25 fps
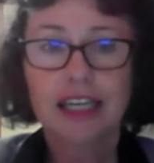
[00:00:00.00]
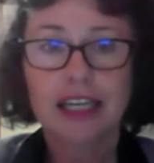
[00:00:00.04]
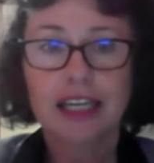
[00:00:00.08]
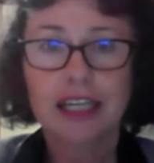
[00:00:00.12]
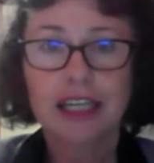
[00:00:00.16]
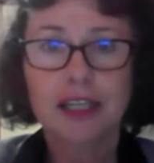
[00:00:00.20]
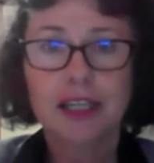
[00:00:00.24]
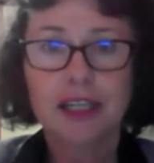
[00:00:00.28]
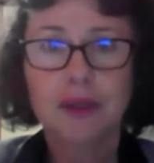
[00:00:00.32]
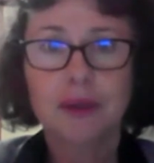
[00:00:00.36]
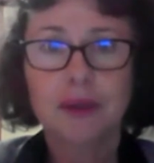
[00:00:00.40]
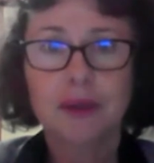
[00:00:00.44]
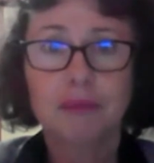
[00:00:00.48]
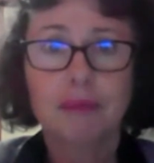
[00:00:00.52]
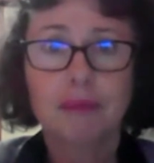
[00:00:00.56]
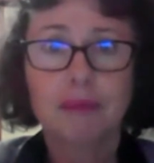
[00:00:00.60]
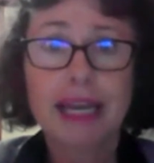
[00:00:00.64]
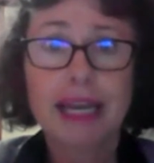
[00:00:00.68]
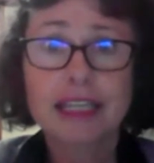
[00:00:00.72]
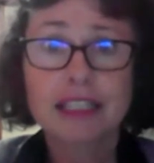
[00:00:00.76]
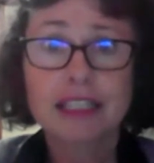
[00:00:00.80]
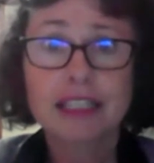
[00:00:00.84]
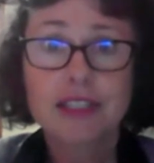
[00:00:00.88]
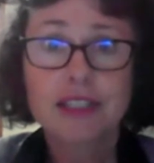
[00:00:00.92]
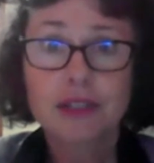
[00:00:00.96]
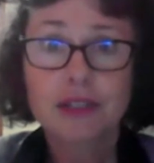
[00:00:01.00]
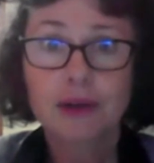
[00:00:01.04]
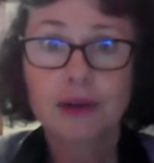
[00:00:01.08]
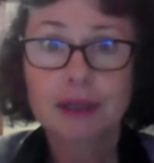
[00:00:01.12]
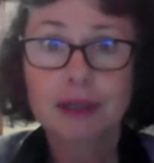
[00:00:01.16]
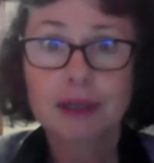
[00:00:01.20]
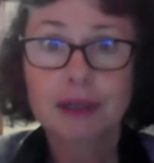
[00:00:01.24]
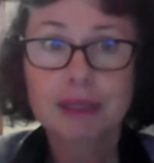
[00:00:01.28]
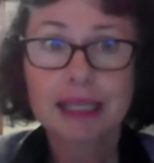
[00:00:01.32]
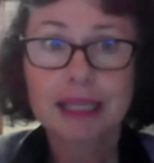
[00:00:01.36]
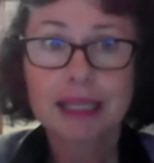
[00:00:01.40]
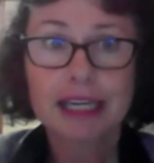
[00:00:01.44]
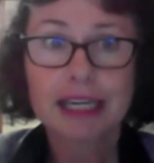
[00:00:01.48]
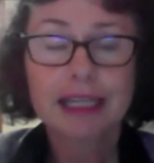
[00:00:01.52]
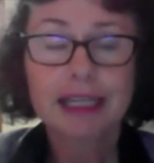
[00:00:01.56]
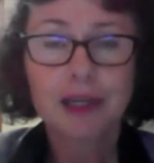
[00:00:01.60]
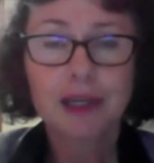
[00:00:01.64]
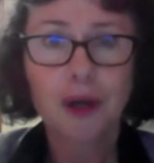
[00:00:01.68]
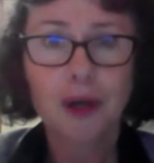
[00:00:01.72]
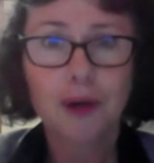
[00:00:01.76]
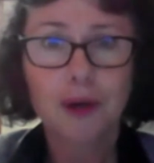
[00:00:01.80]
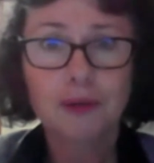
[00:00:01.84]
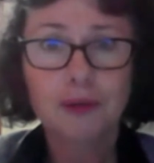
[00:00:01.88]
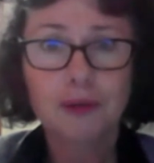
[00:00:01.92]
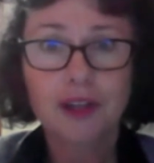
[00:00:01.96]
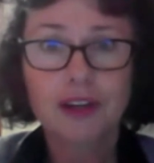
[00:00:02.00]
And so I'm getting a whole